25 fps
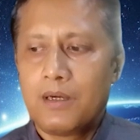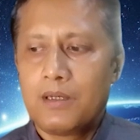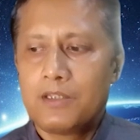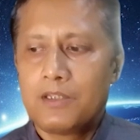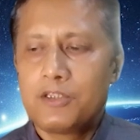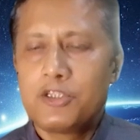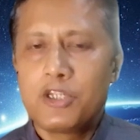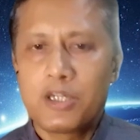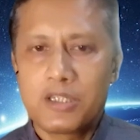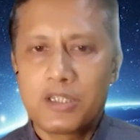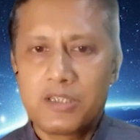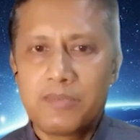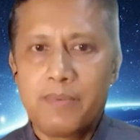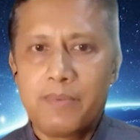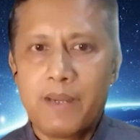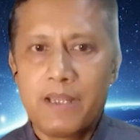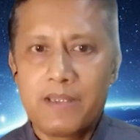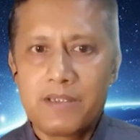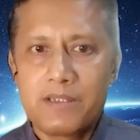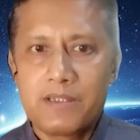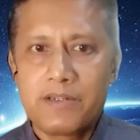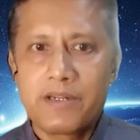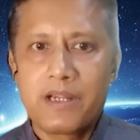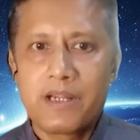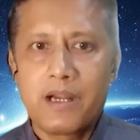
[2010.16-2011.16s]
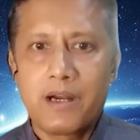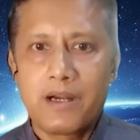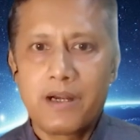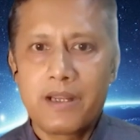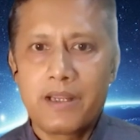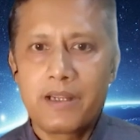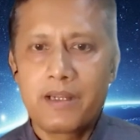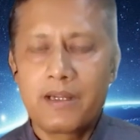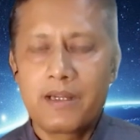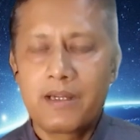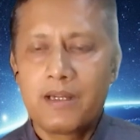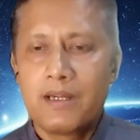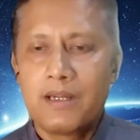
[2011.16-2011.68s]
judgments
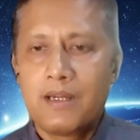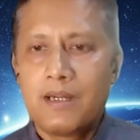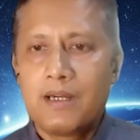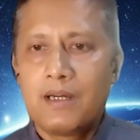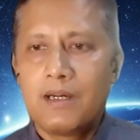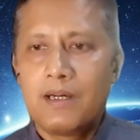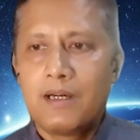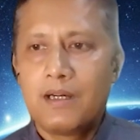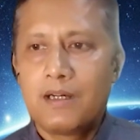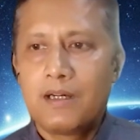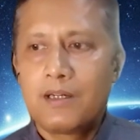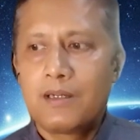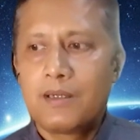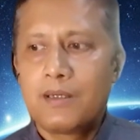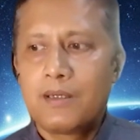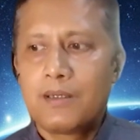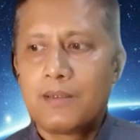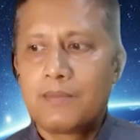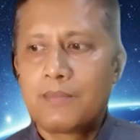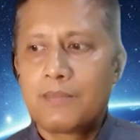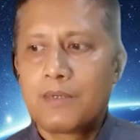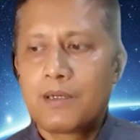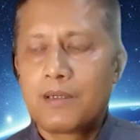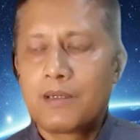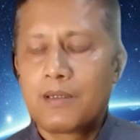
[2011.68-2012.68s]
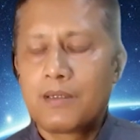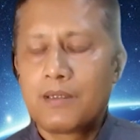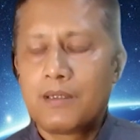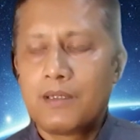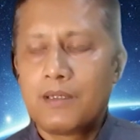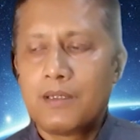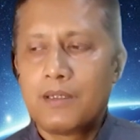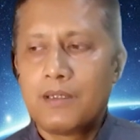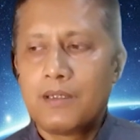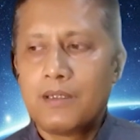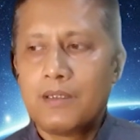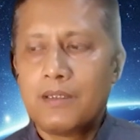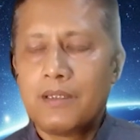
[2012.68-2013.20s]
regarding
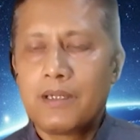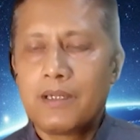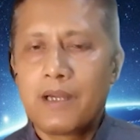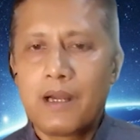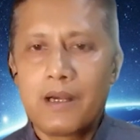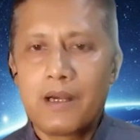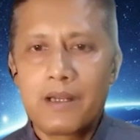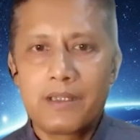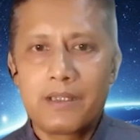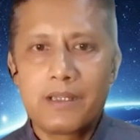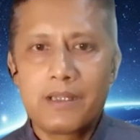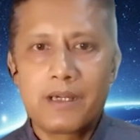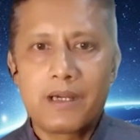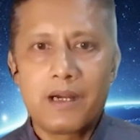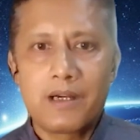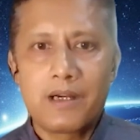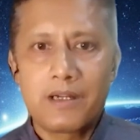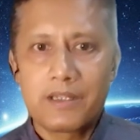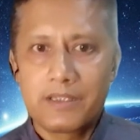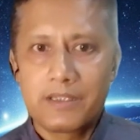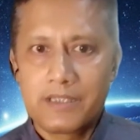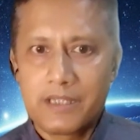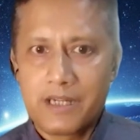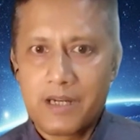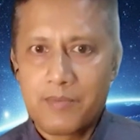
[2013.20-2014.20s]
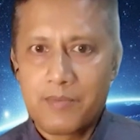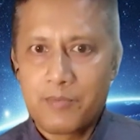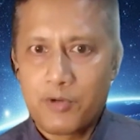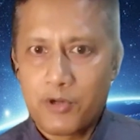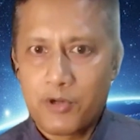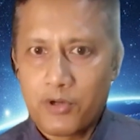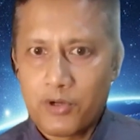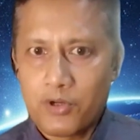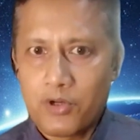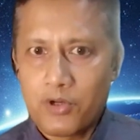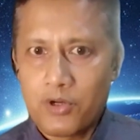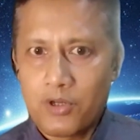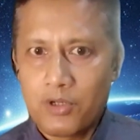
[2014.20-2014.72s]
the Cartagena
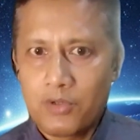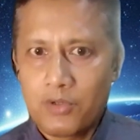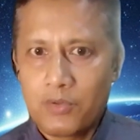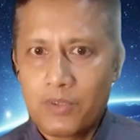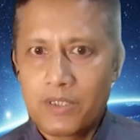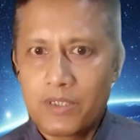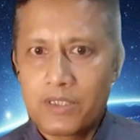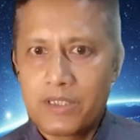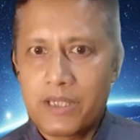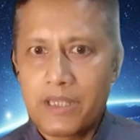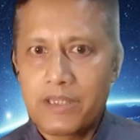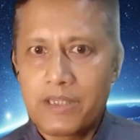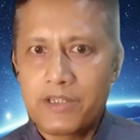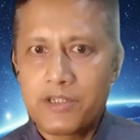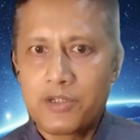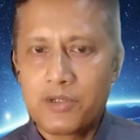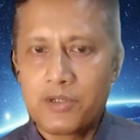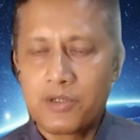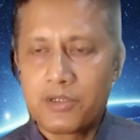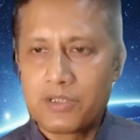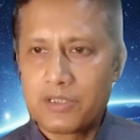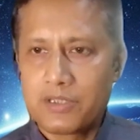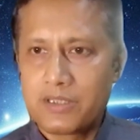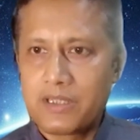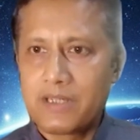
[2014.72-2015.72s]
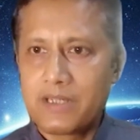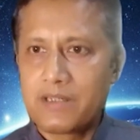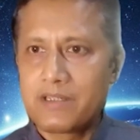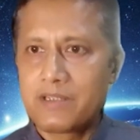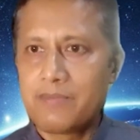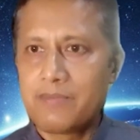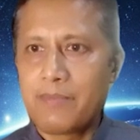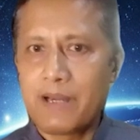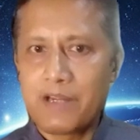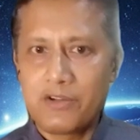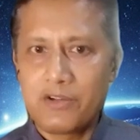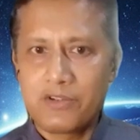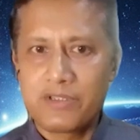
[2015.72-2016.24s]
Protocol, which ensures there is
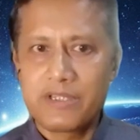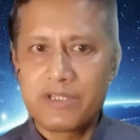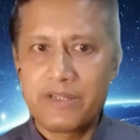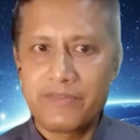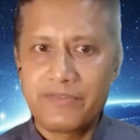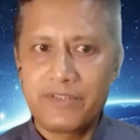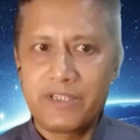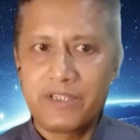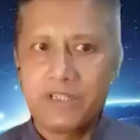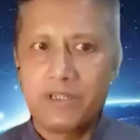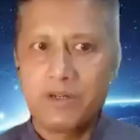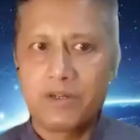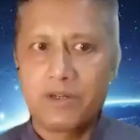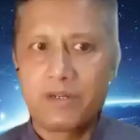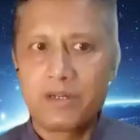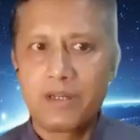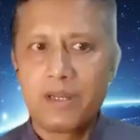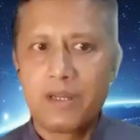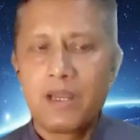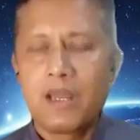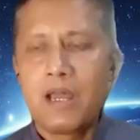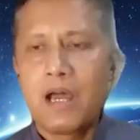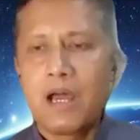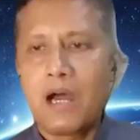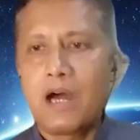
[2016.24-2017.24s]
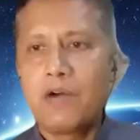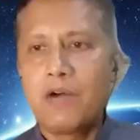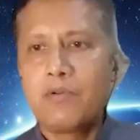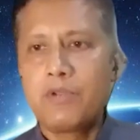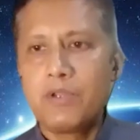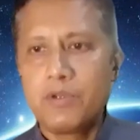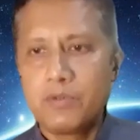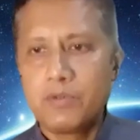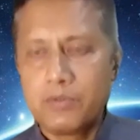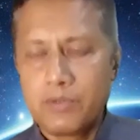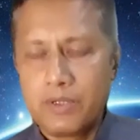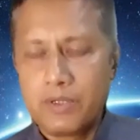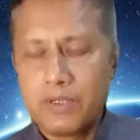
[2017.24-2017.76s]
biosafety on how
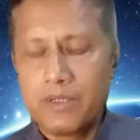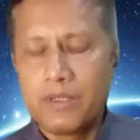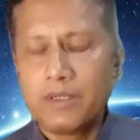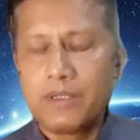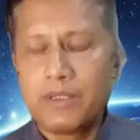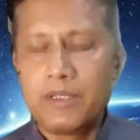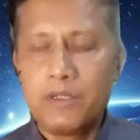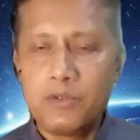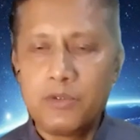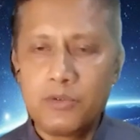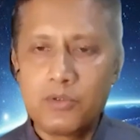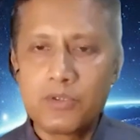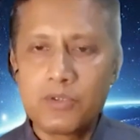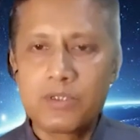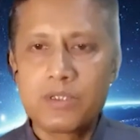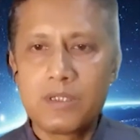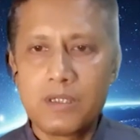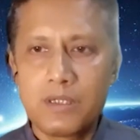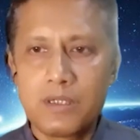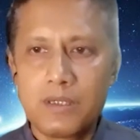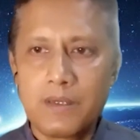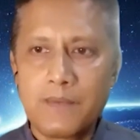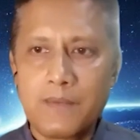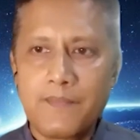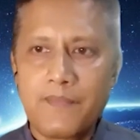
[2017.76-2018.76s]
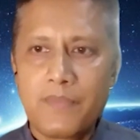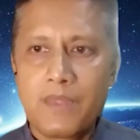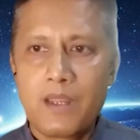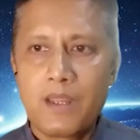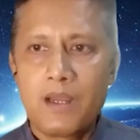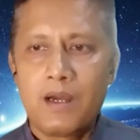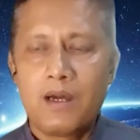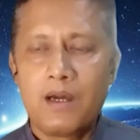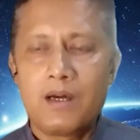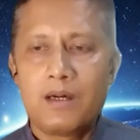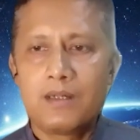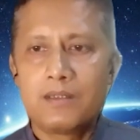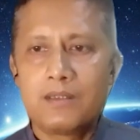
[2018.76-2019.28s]
you use the
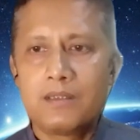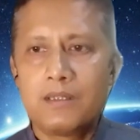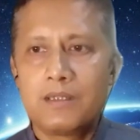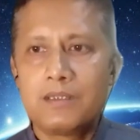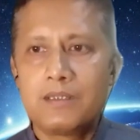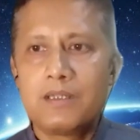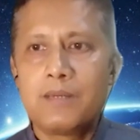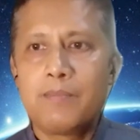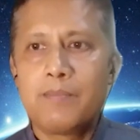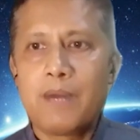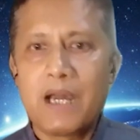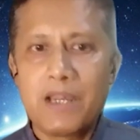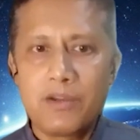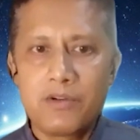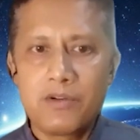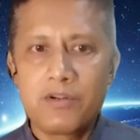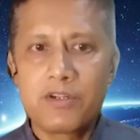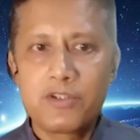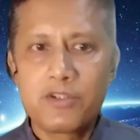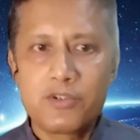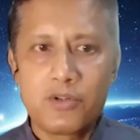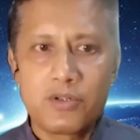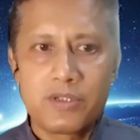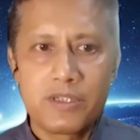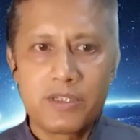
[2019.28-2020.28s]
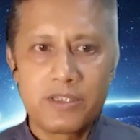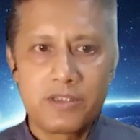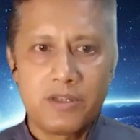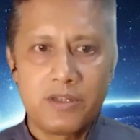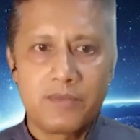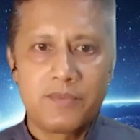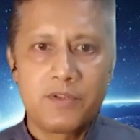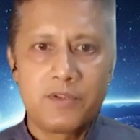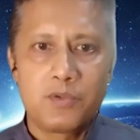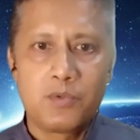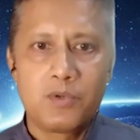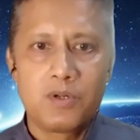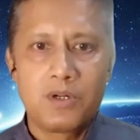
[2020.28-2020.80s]
bioresources of
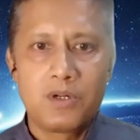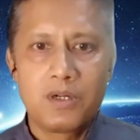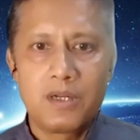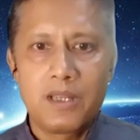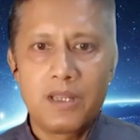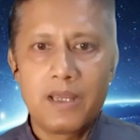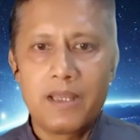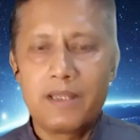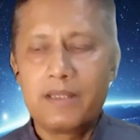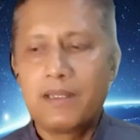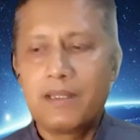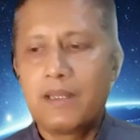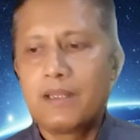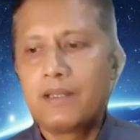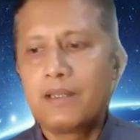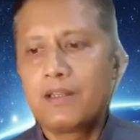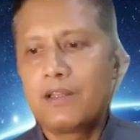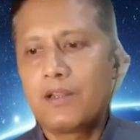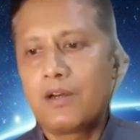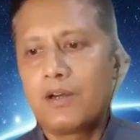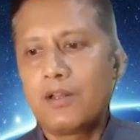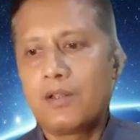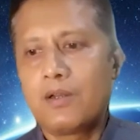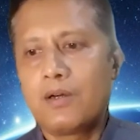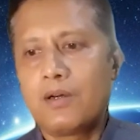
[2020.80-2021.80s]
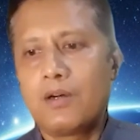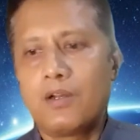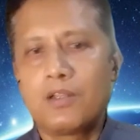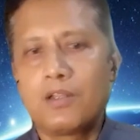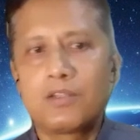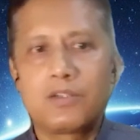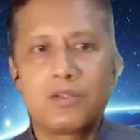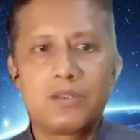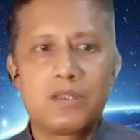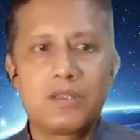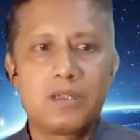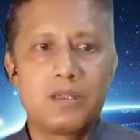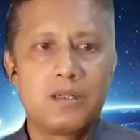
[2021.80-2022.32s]
the world, and then
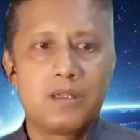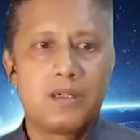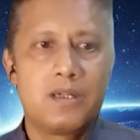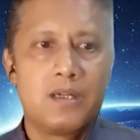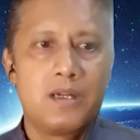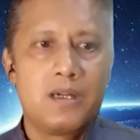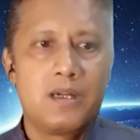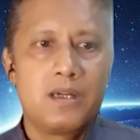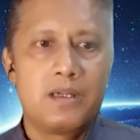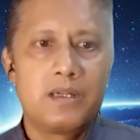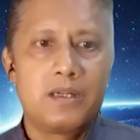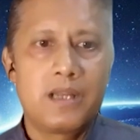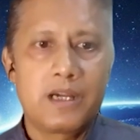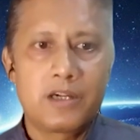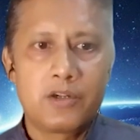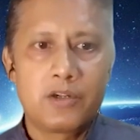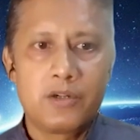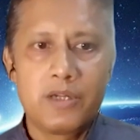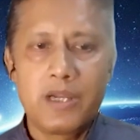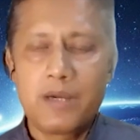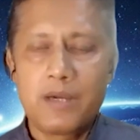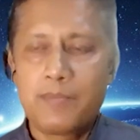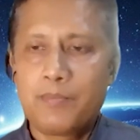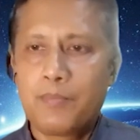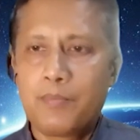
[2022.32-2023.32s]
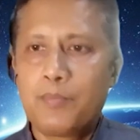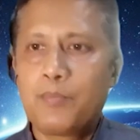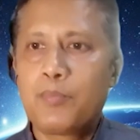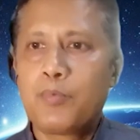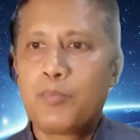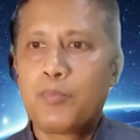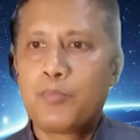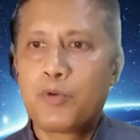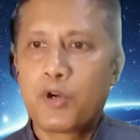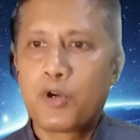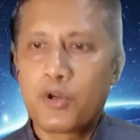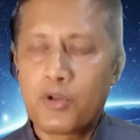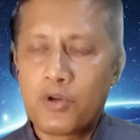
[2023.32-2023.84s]
also the Nagoya
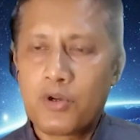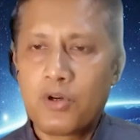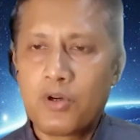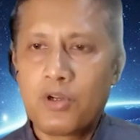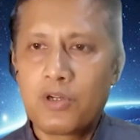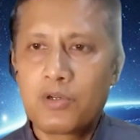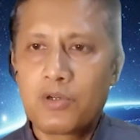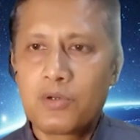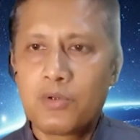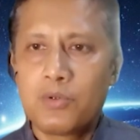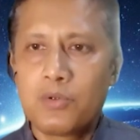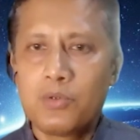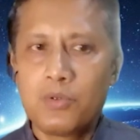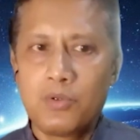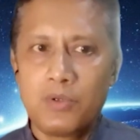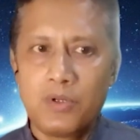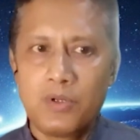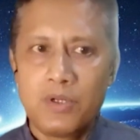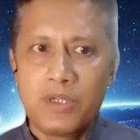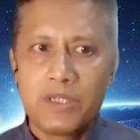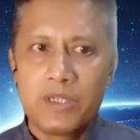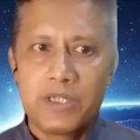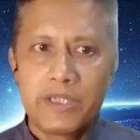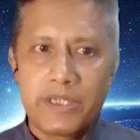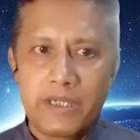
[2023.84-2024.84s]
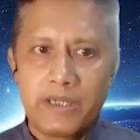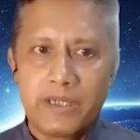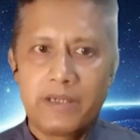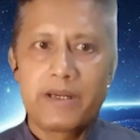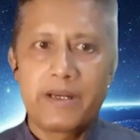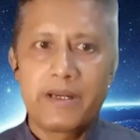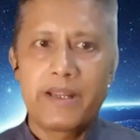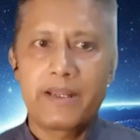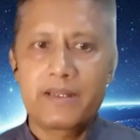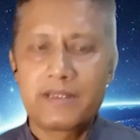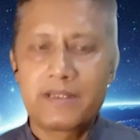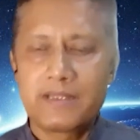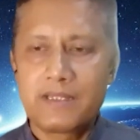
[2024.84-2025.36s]
Protocol to
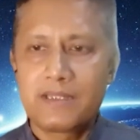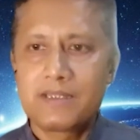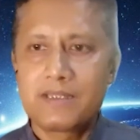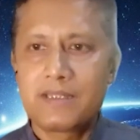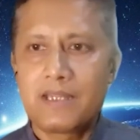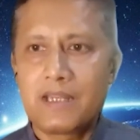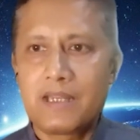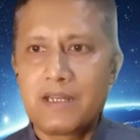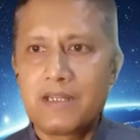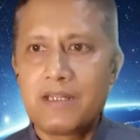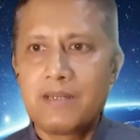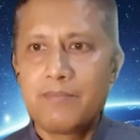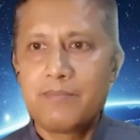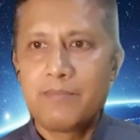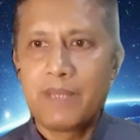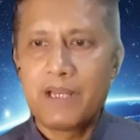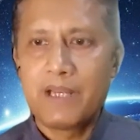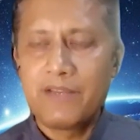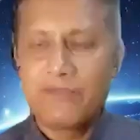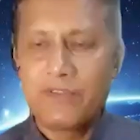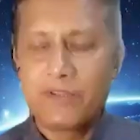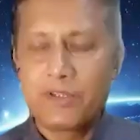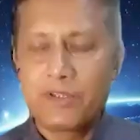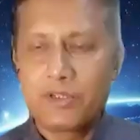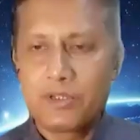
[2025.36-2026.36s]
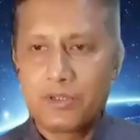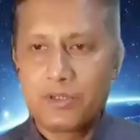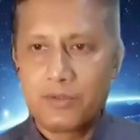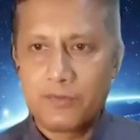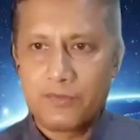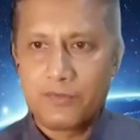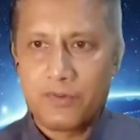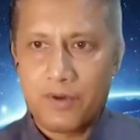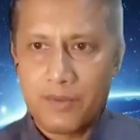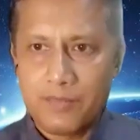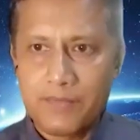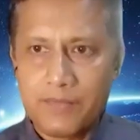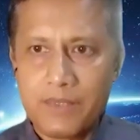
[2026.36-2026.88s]
share access and benefit
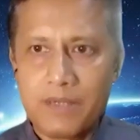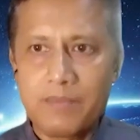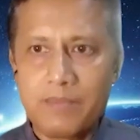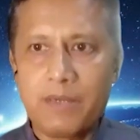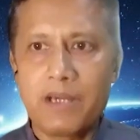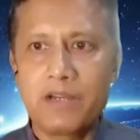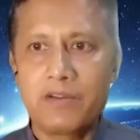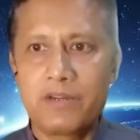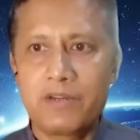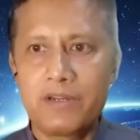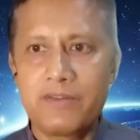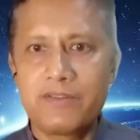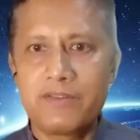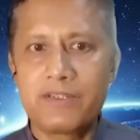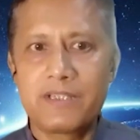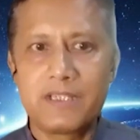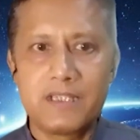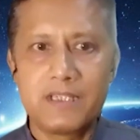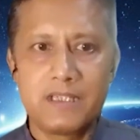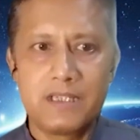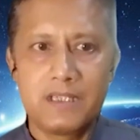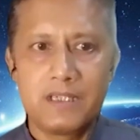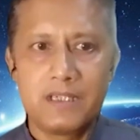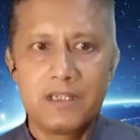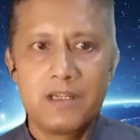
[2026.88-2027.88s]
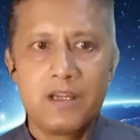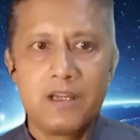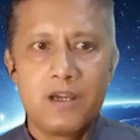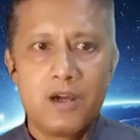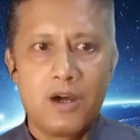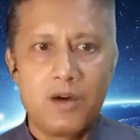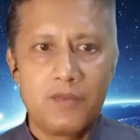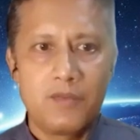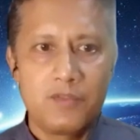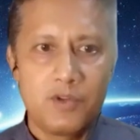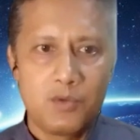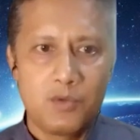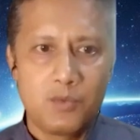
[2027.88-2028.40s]
from the biodiversity
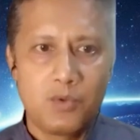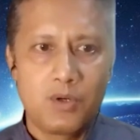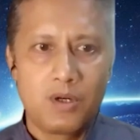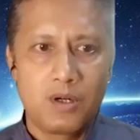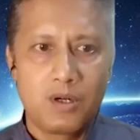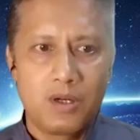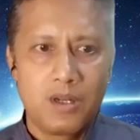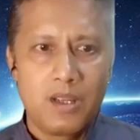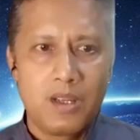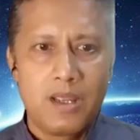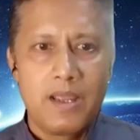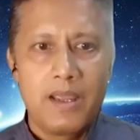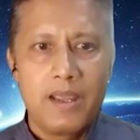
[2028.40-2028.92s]
of the world.